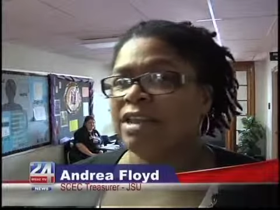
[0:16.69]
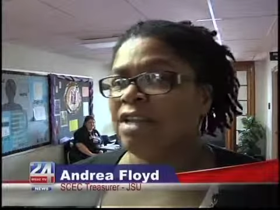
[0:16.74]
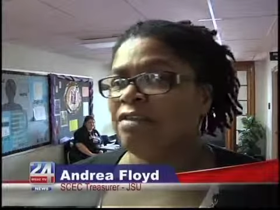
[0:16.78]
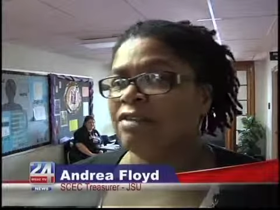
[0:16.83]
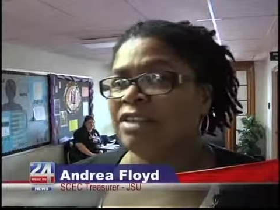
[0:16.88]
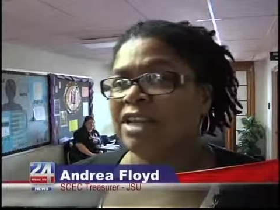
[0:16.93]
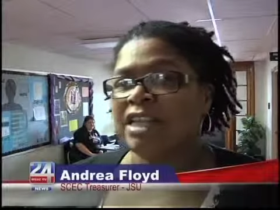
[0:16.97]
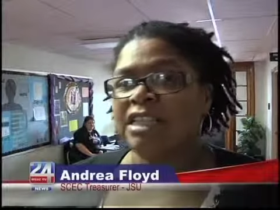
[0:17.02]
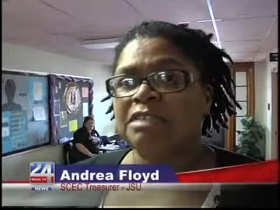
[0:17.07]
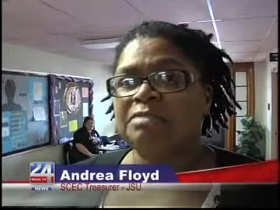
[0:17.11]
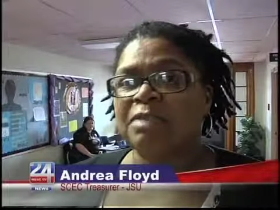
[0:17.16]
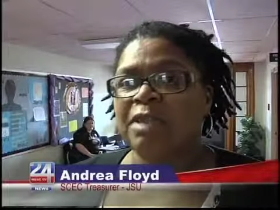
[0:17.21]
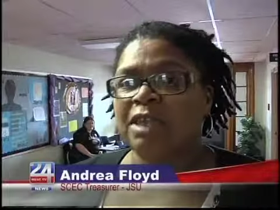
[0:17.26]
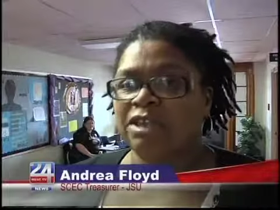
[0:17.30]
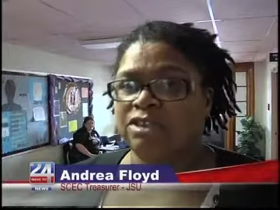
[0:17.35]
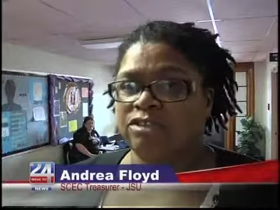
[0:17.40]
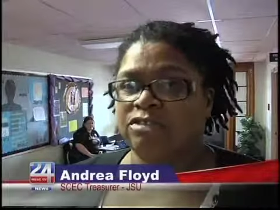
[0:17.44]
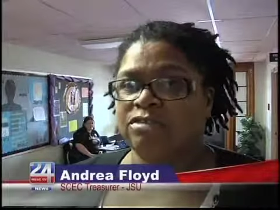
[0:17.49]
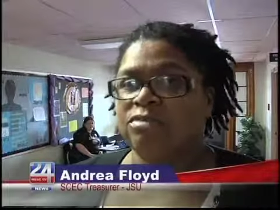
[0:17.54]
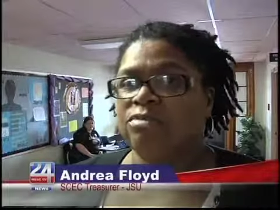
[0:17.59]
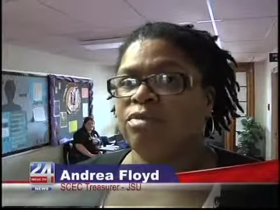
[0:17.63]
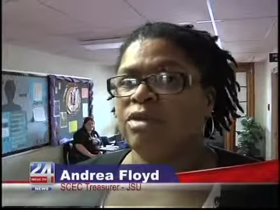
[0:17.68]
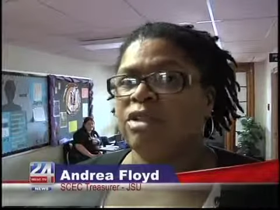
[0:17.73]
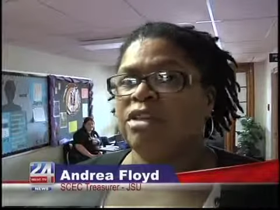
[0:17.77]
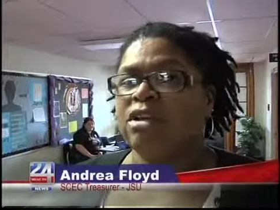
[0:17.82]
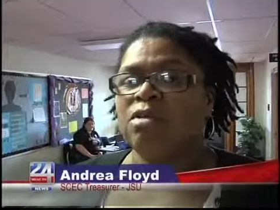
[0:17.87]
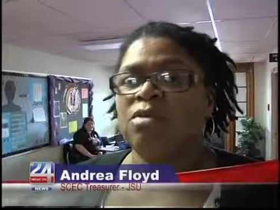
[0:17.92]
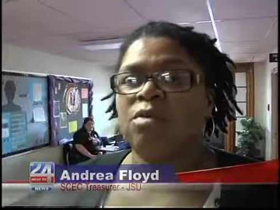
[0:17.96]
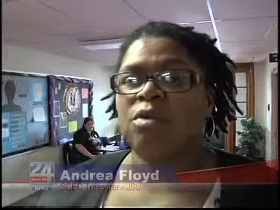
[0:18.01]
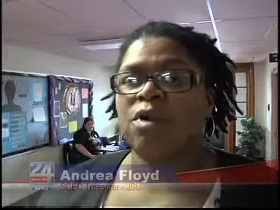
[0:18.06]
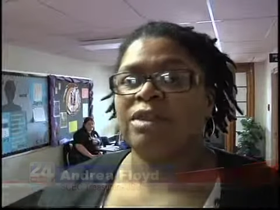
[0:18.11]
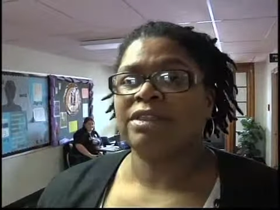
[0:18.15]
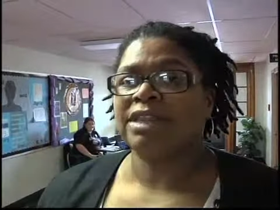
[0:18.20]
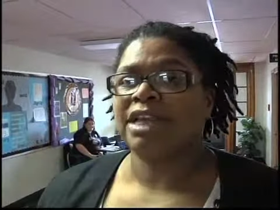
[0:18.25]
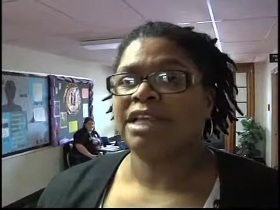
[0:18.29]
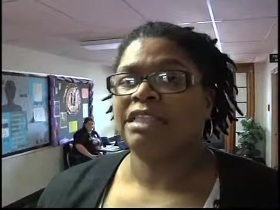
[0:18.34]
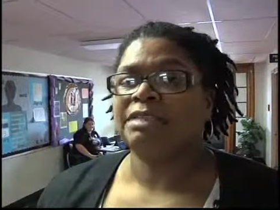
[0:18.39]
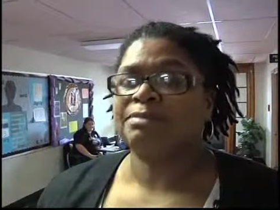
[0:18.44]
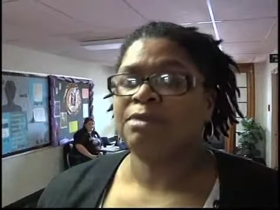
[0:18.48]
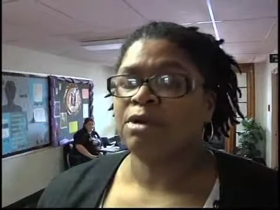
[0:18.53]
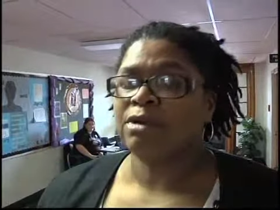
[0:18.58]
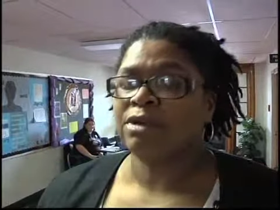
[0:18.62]
everyday speech. You don't want
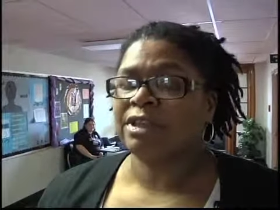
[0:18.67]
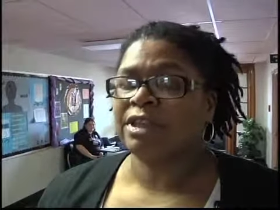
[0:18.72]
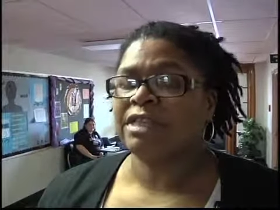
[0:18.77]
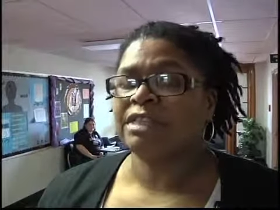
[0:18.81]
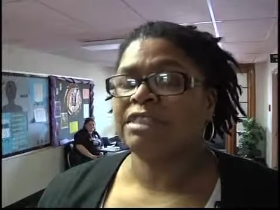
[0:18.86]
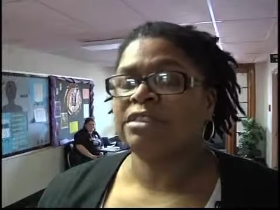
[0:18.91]
that spoken.